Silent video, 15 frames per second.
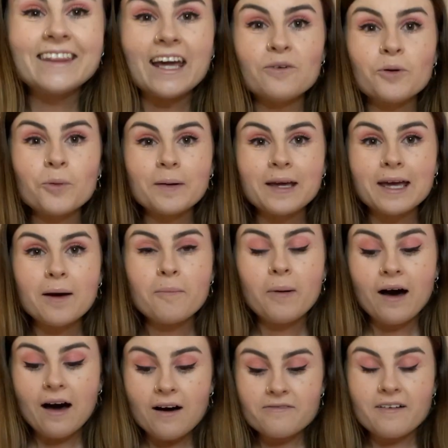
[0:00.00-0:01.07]
They will be
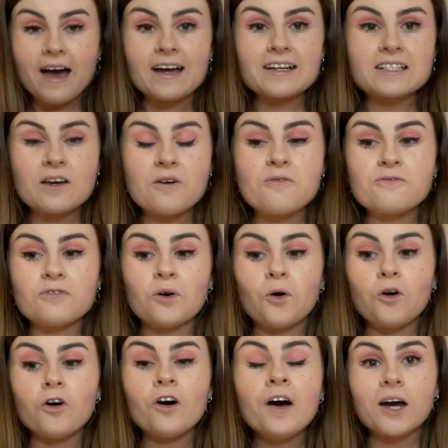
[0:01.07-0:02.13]
perfect
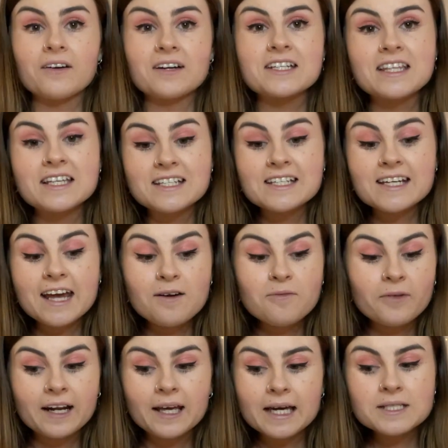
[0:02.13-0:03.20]
for going to the gym
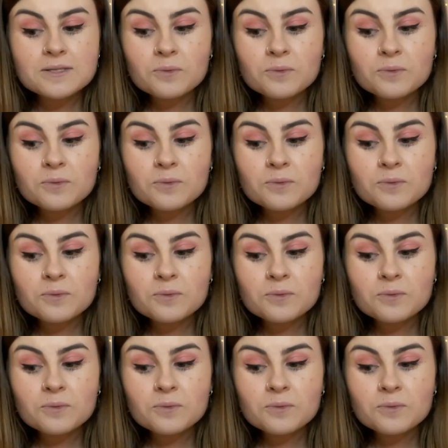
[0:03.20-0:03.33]
when it gets